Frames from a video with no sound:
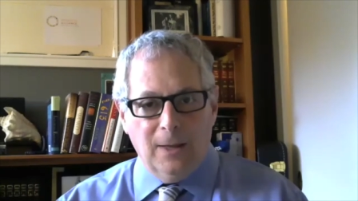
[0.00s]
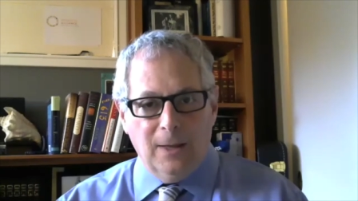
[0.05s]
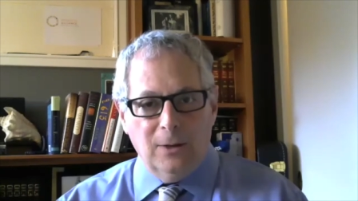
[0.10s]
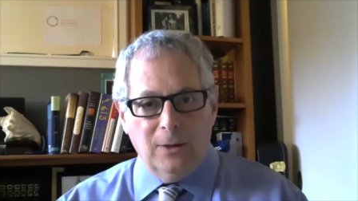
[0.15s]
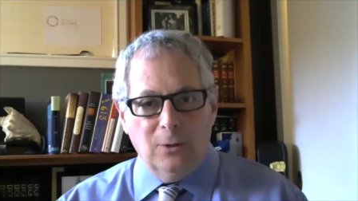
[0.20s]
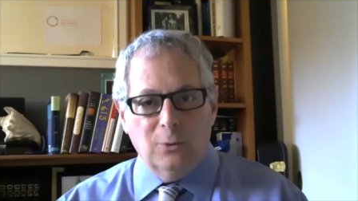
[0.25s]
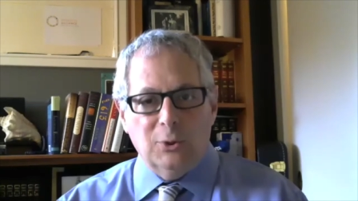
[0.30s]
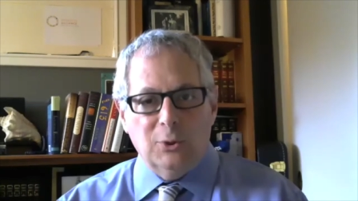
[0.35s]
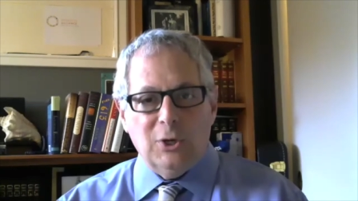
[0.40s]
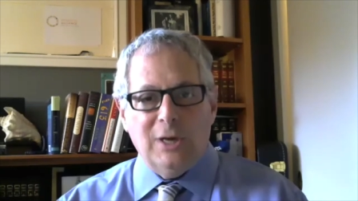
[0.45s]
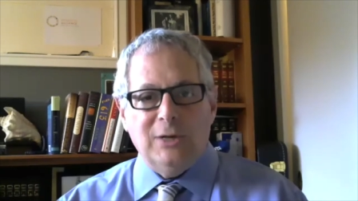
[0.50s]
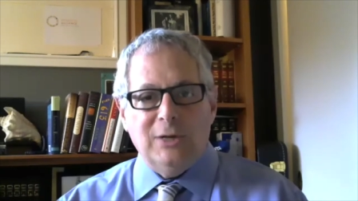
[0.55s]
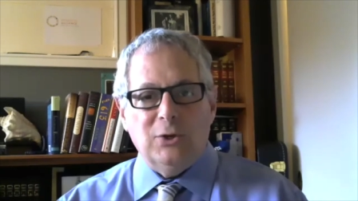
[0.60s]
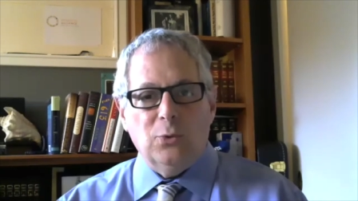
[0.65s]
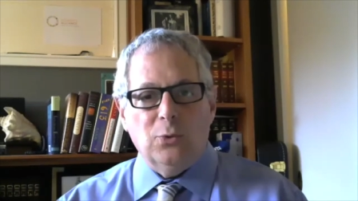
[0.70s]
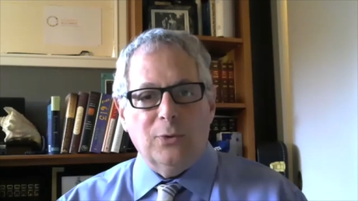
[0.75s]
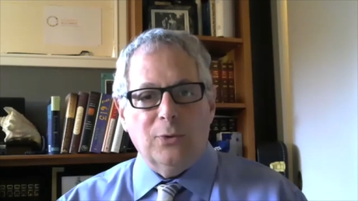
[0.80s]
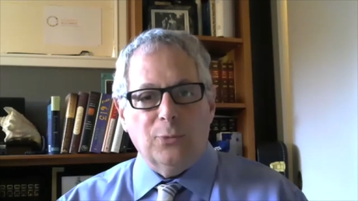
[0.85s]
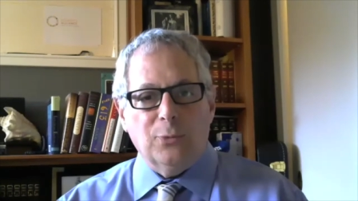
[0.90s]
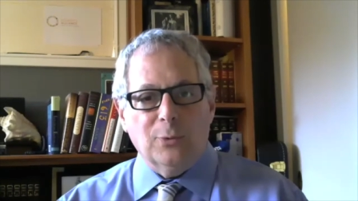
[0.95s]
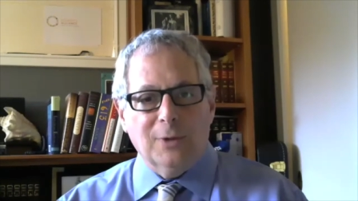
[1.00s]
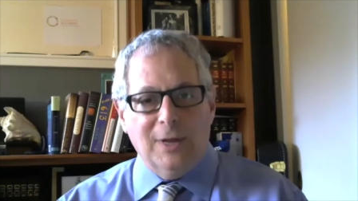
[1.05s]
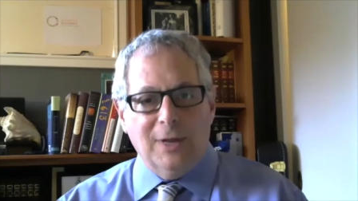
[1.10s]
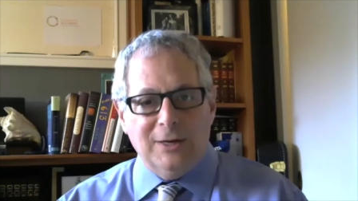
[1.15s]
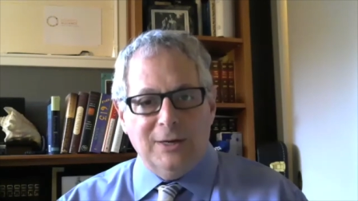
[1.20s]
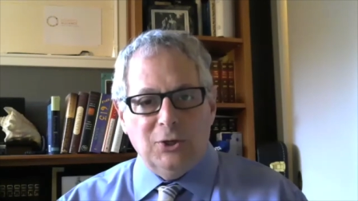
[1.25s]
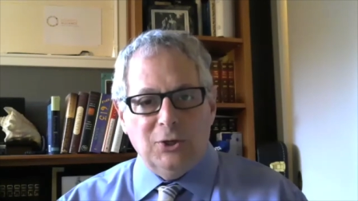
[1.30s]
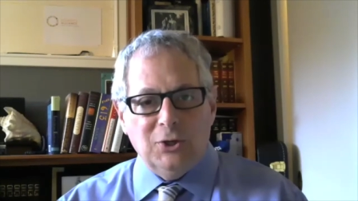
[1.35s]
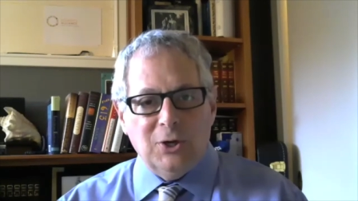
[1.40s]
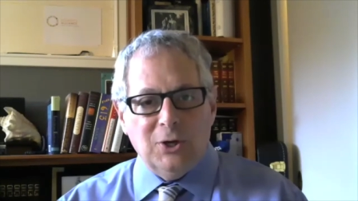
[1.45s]
You change it with
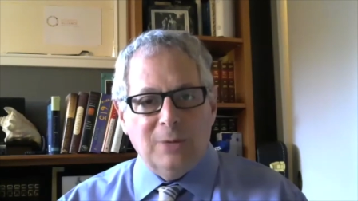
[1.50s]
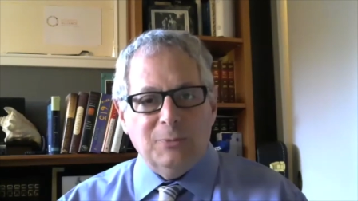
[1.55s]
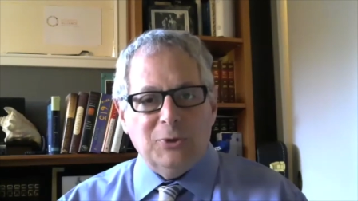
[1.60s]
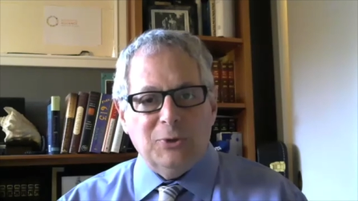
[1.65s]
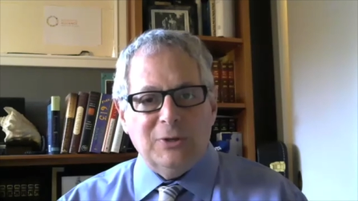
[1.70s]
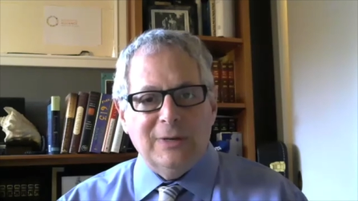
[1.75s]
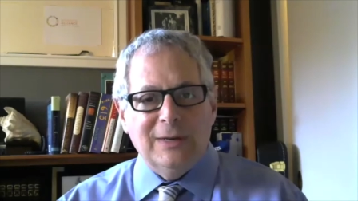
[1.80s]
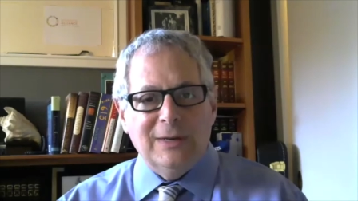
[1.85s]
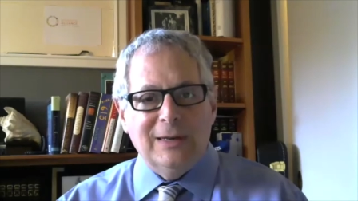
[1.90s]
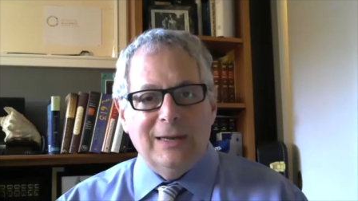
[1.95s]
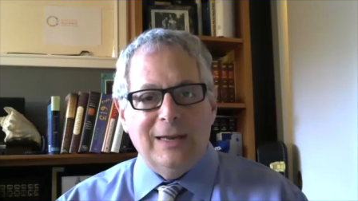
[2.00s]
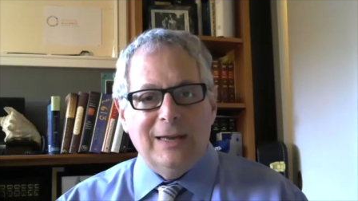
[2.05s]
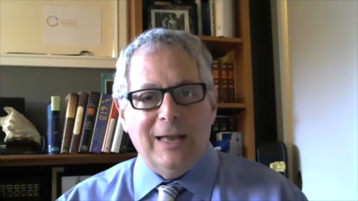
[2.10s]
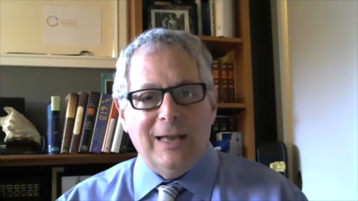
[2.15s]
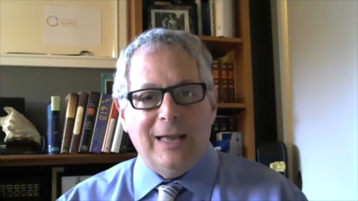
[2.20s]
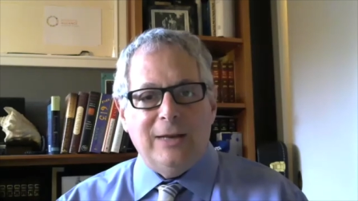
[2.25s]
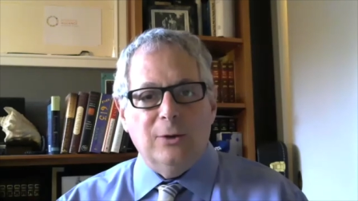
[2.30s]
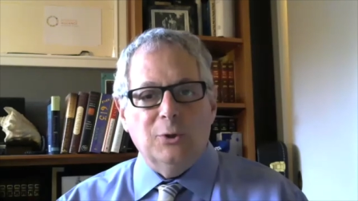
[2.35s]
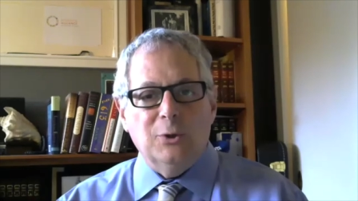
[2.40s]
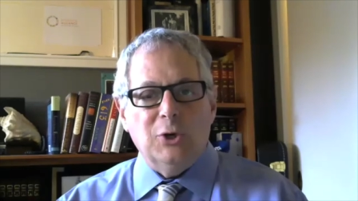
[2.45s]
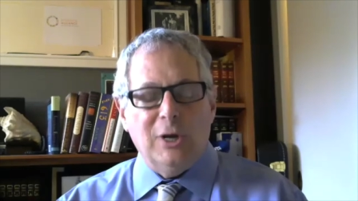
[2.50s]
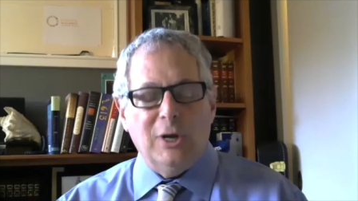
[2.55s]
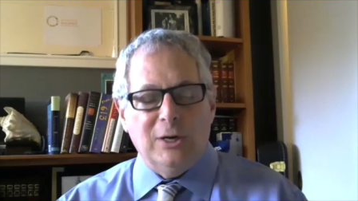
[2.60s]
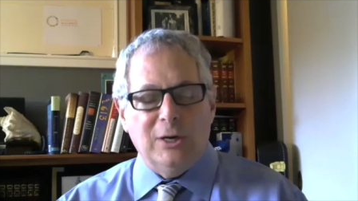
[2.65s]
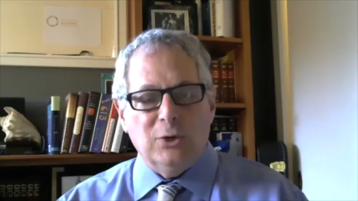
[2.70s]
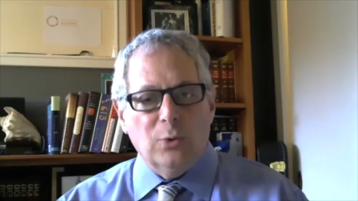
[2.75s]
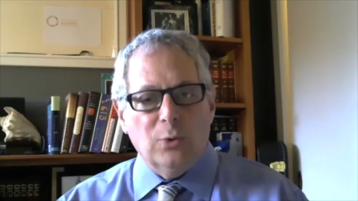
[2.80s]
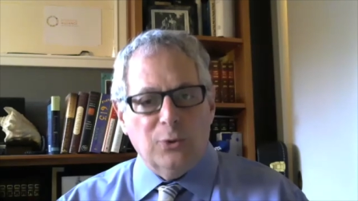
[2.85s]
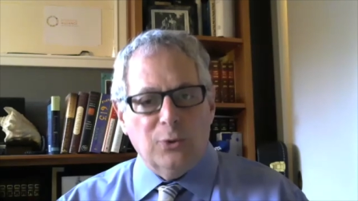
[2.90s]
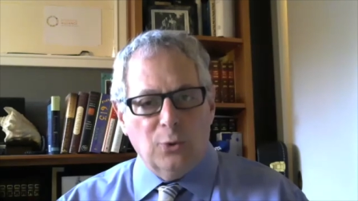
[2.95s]
relationships, and you change
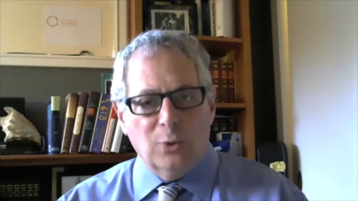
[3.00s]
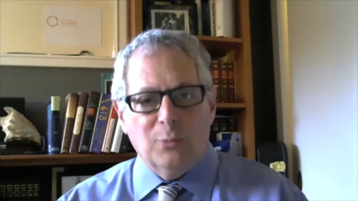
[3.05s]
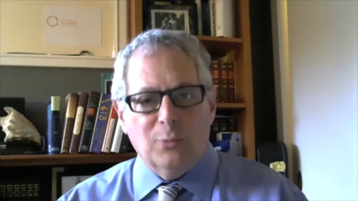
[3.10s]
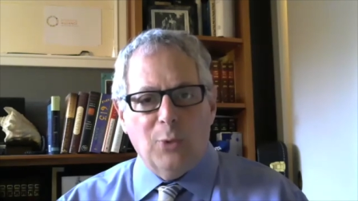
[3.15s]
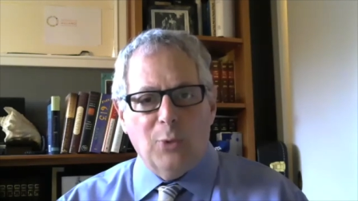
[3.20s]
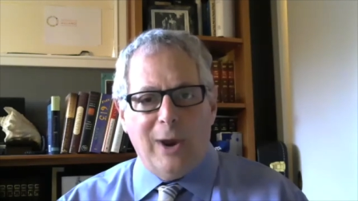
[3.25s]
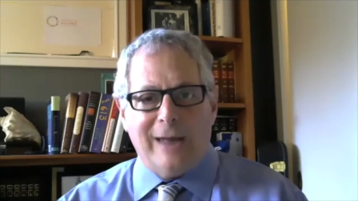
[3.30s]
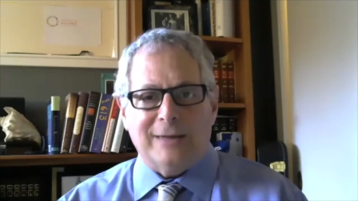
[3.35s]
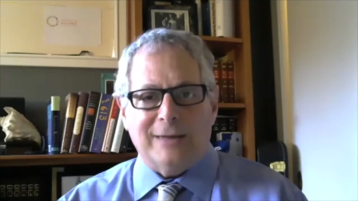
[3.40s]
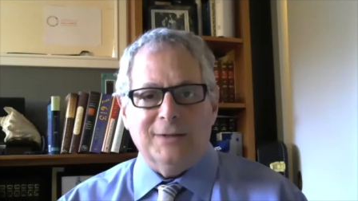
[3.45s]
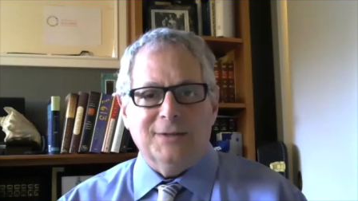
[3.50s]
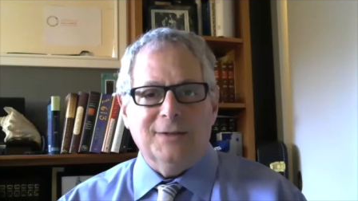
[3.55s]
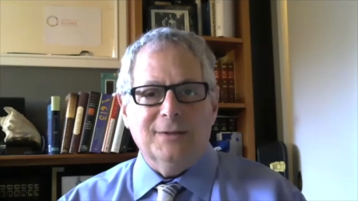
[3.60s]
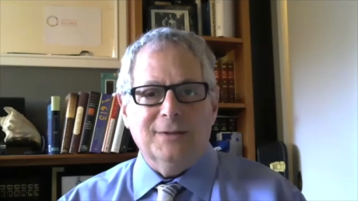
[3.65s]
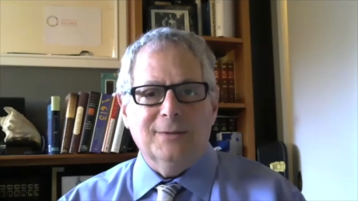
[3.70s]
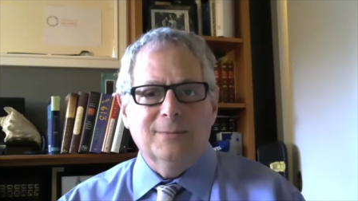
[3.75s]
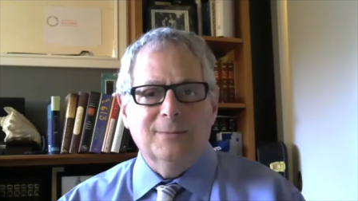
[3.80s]
it with good practices.